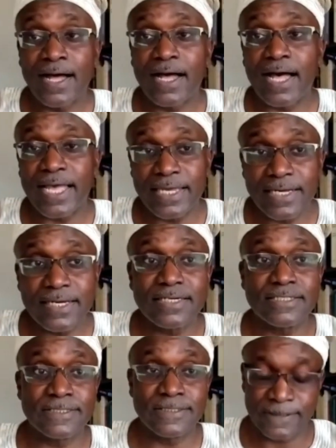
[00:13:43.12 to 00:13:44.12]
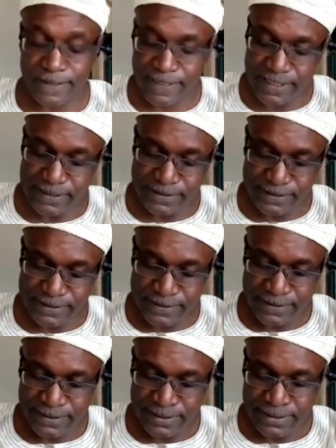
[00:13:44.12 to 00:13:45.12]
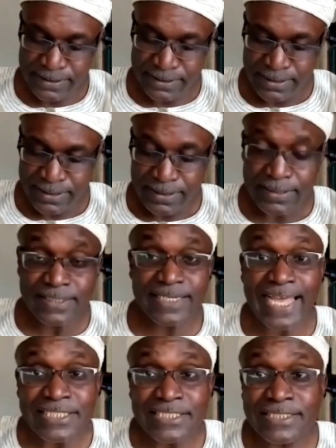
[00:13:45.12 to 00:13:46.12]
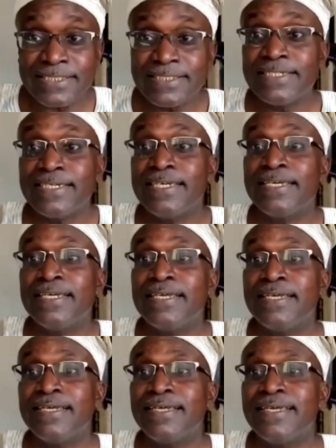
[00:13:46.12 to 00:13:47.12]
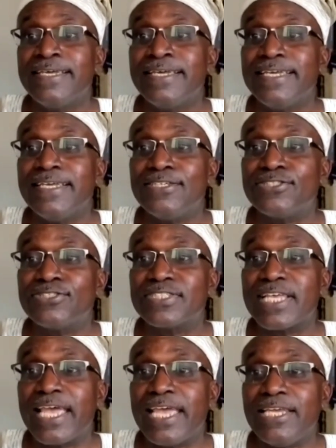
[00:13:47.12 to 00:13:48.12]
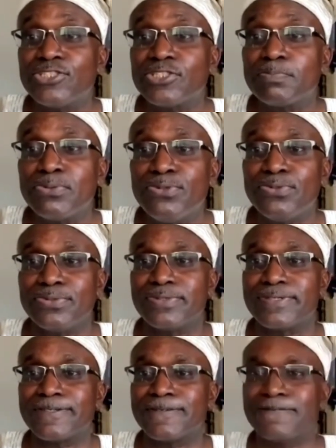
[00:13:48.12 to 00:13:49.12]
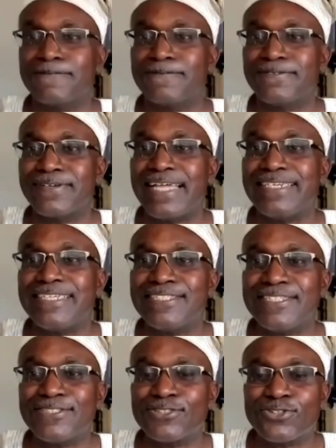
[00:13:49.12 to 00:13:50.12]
I heard that Ngaji is a spoon, and this is